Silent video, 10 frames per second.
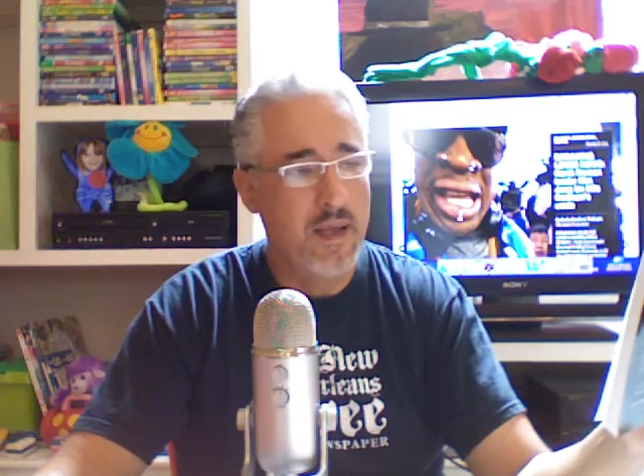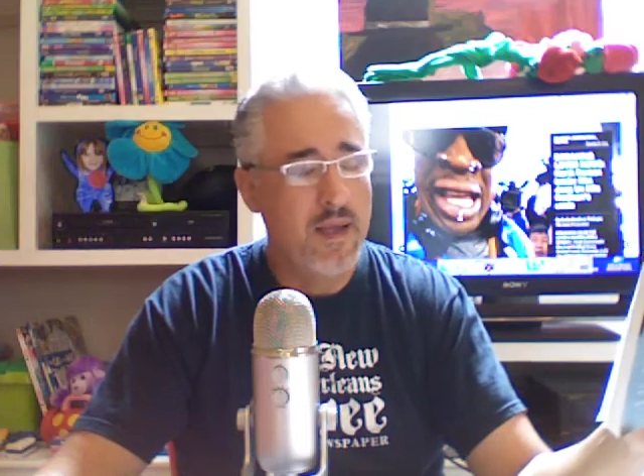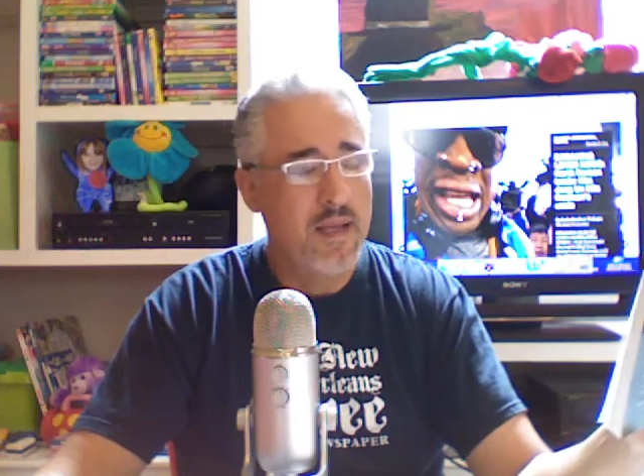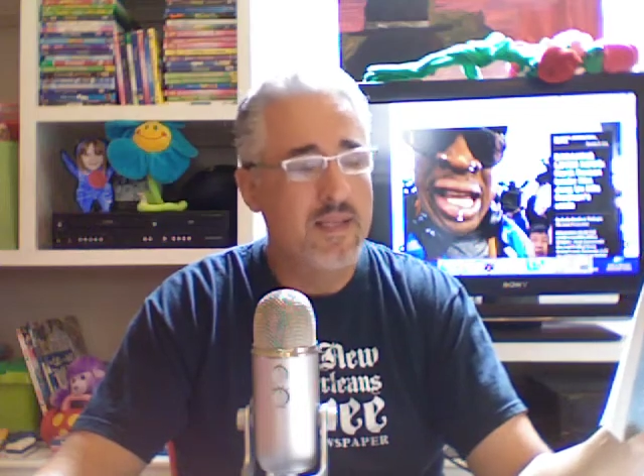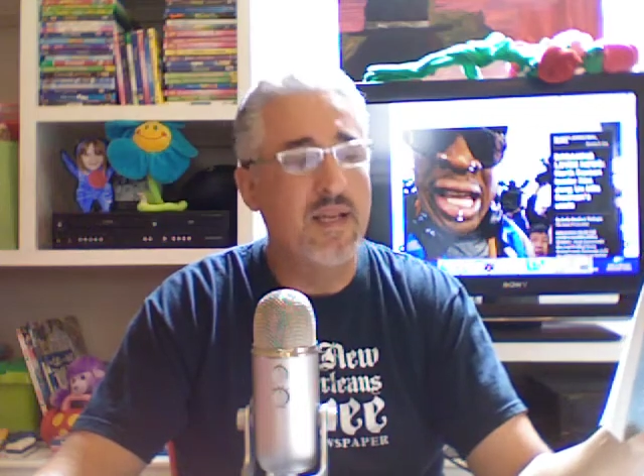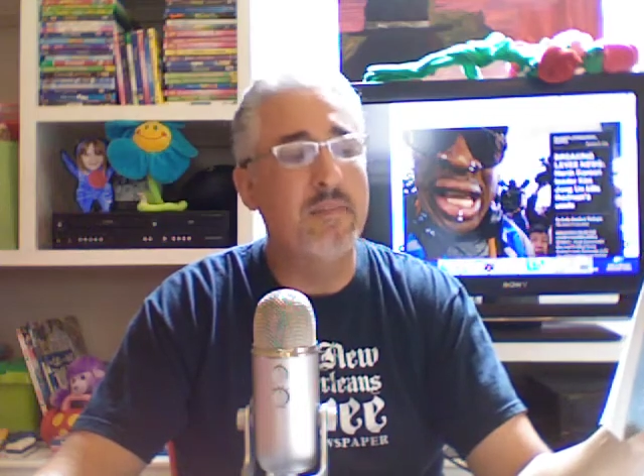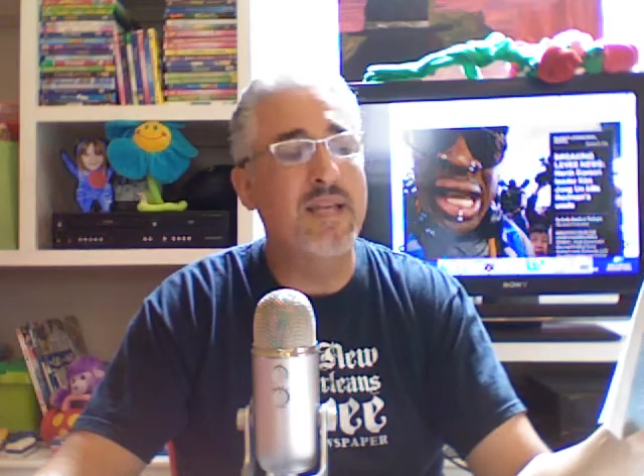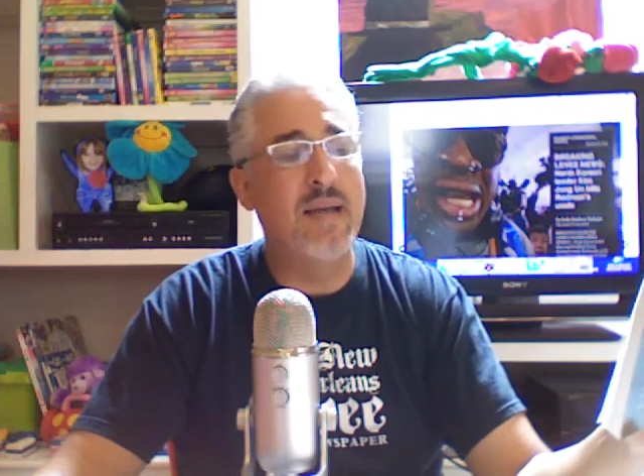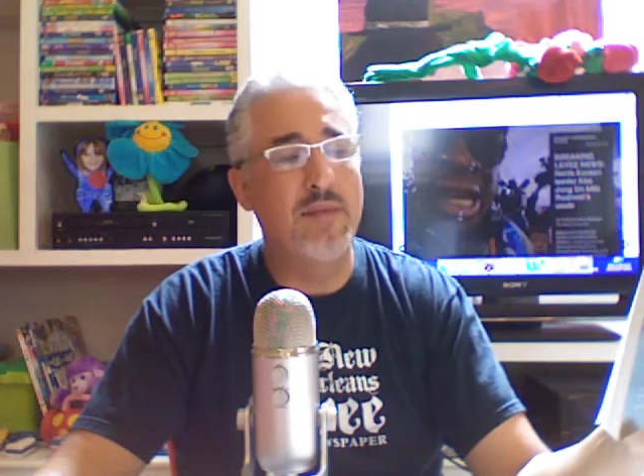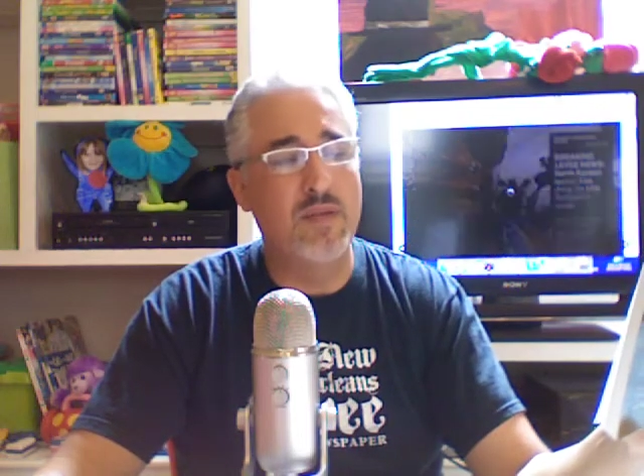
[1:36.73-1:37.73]

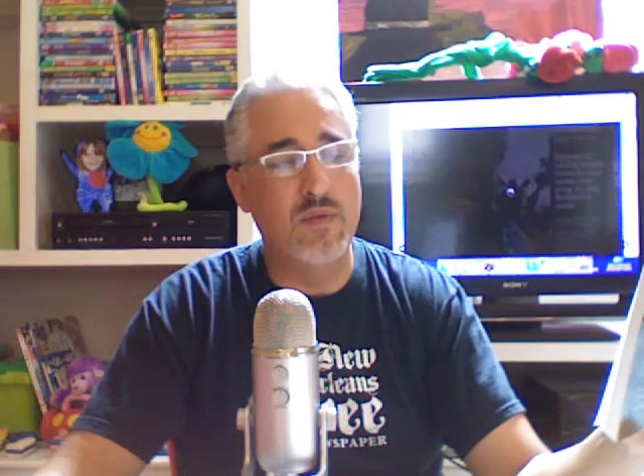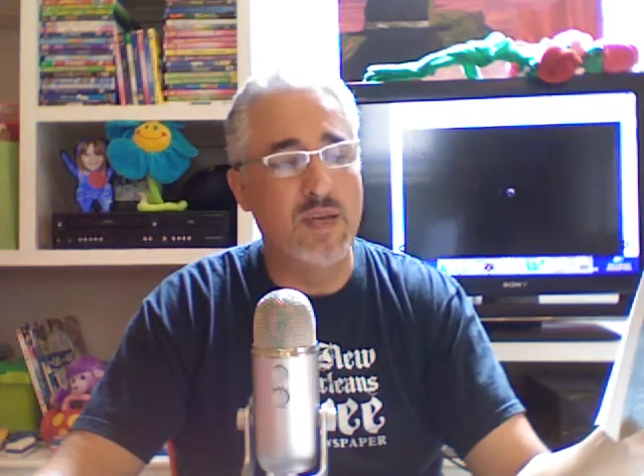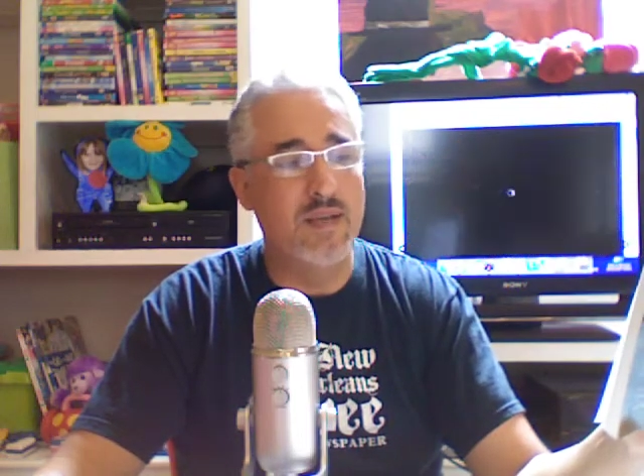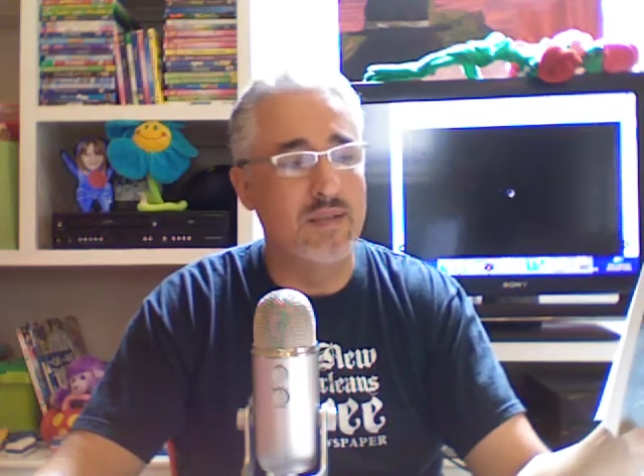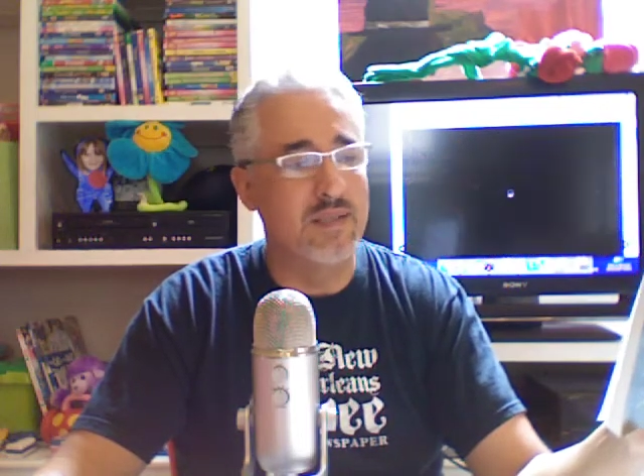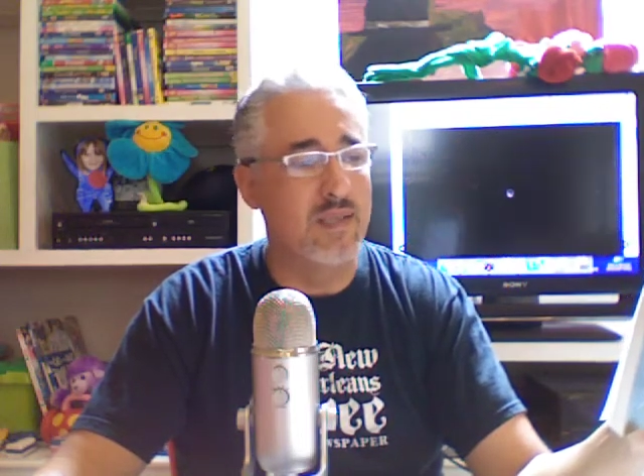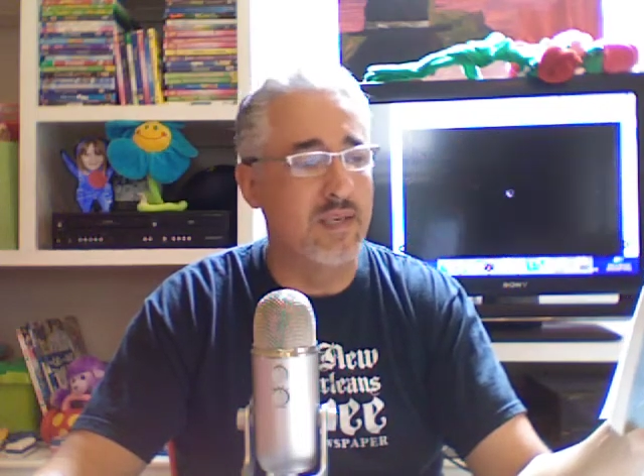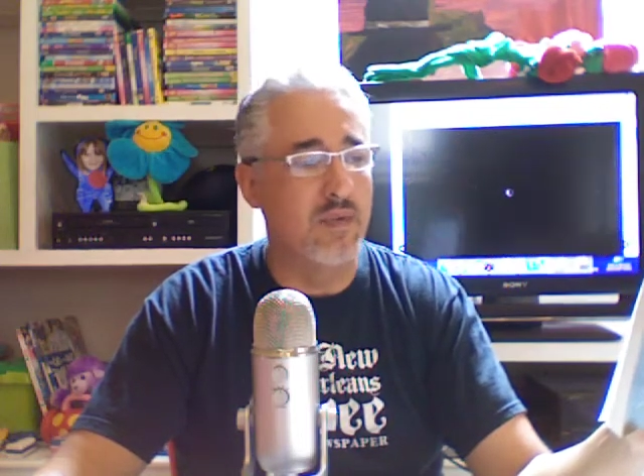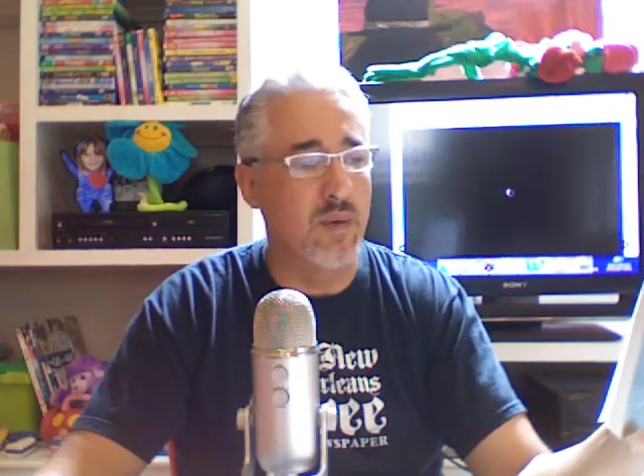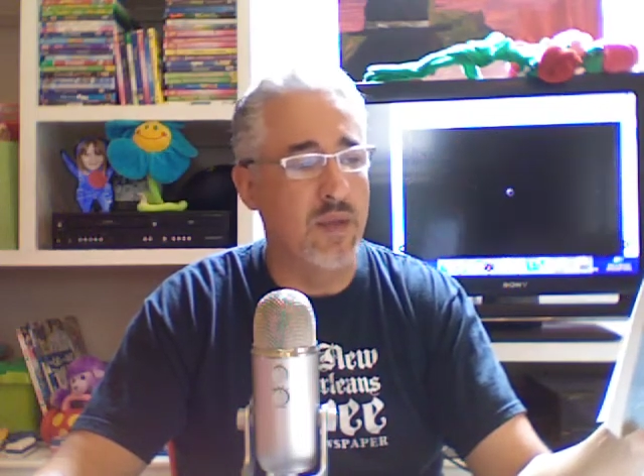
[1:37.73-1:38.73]
Sometime in
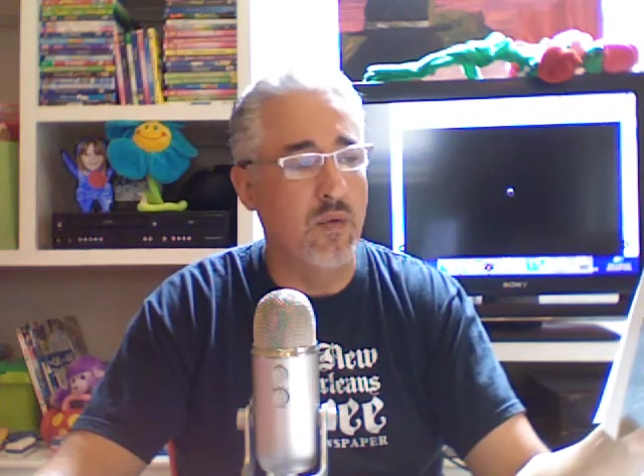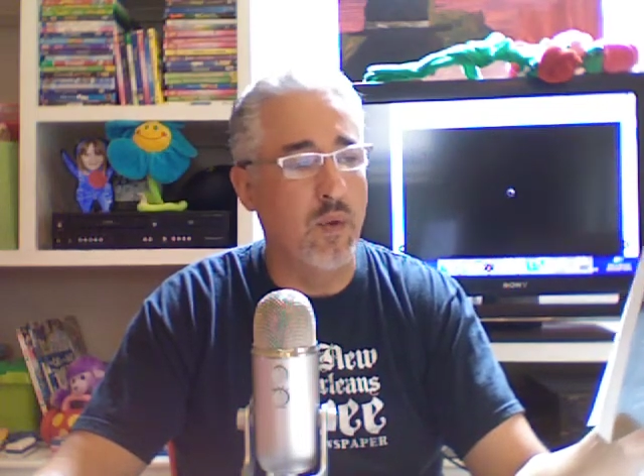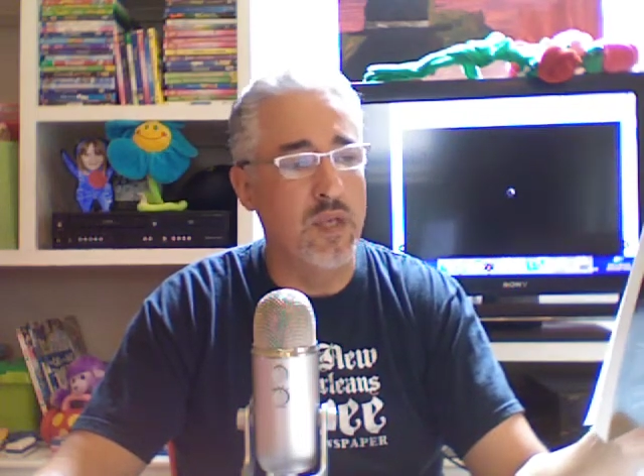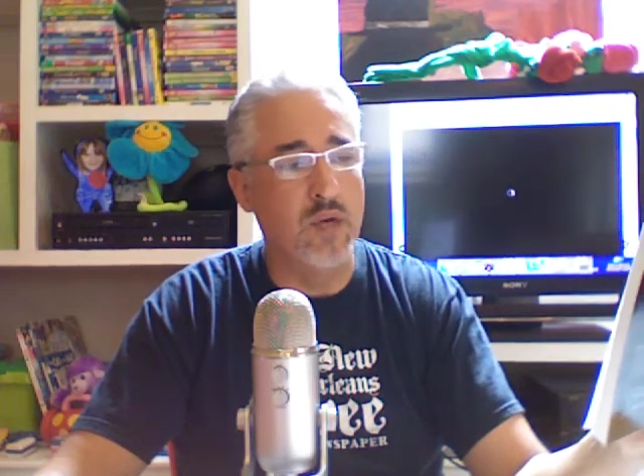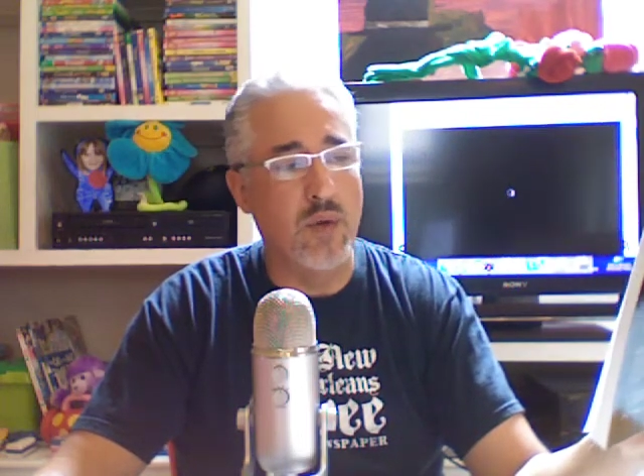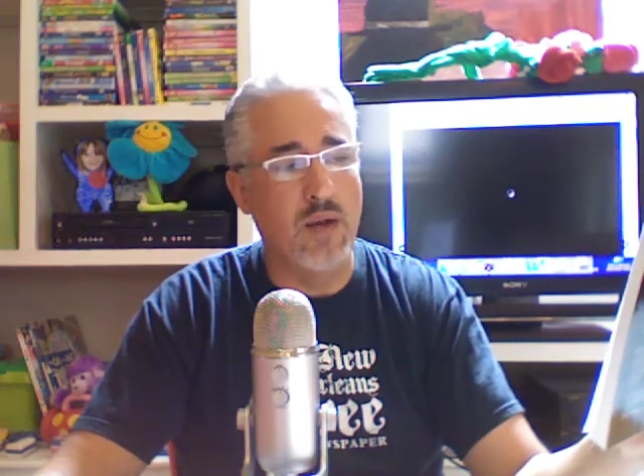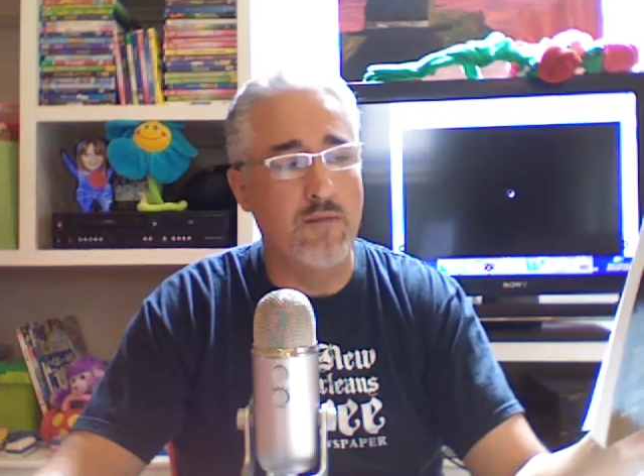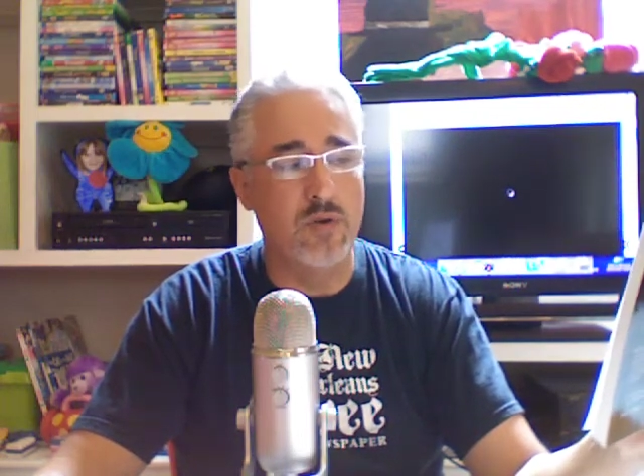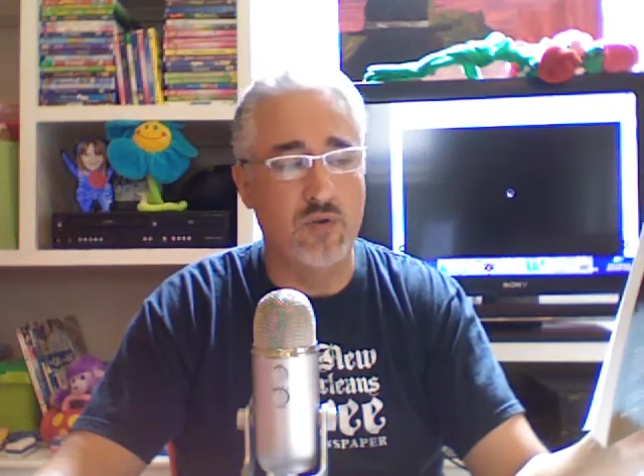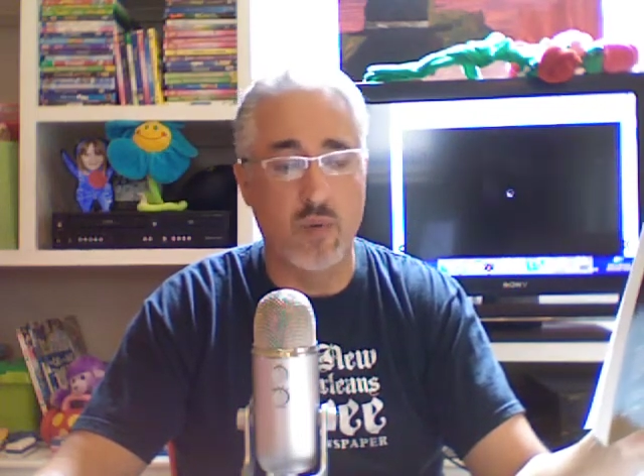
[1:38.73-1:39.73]
2006, around the one-year
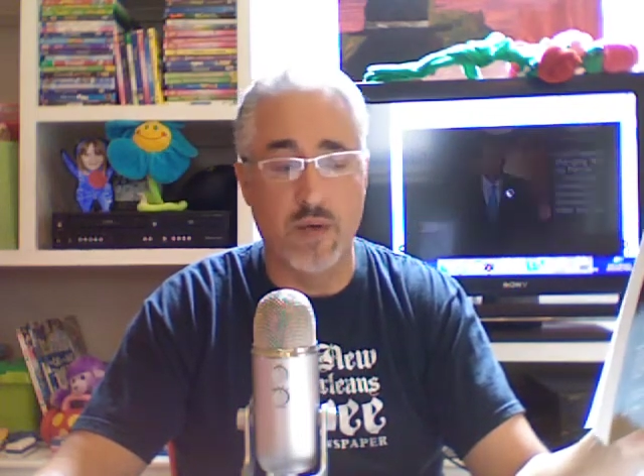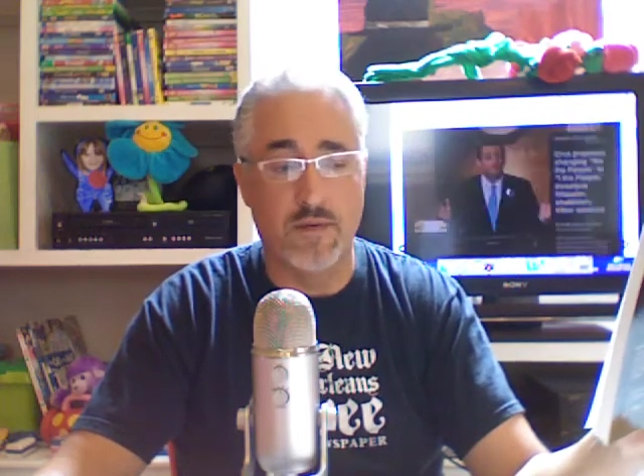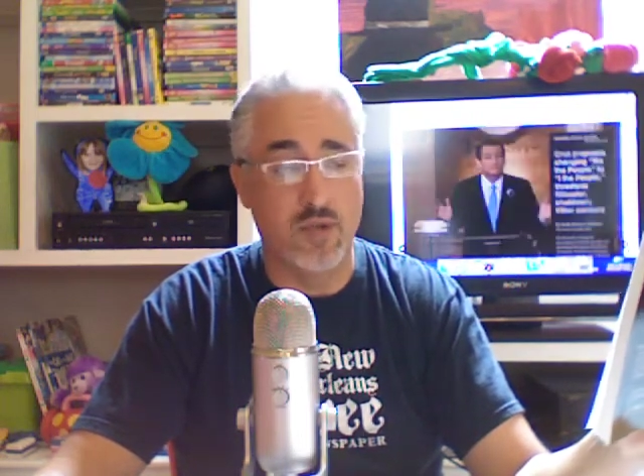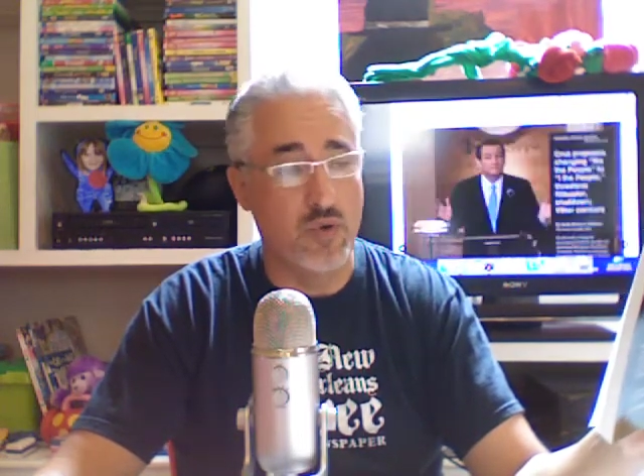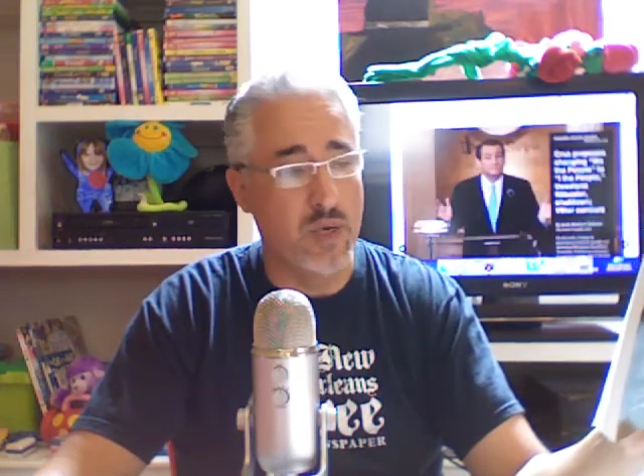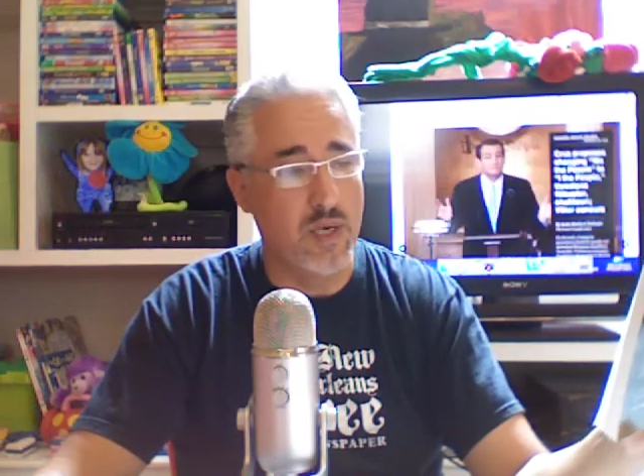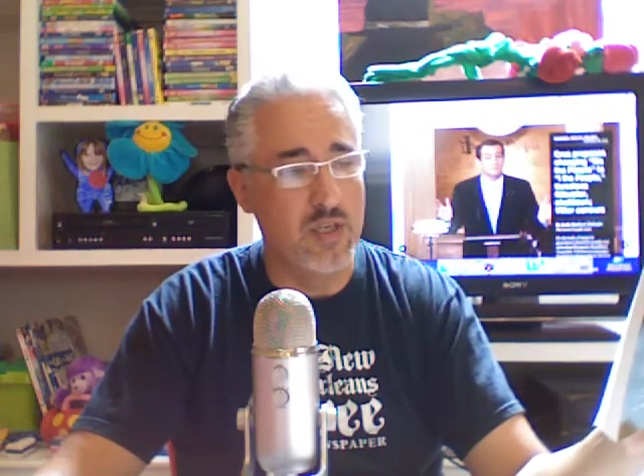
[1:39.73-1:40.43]
anniversary of Katrina,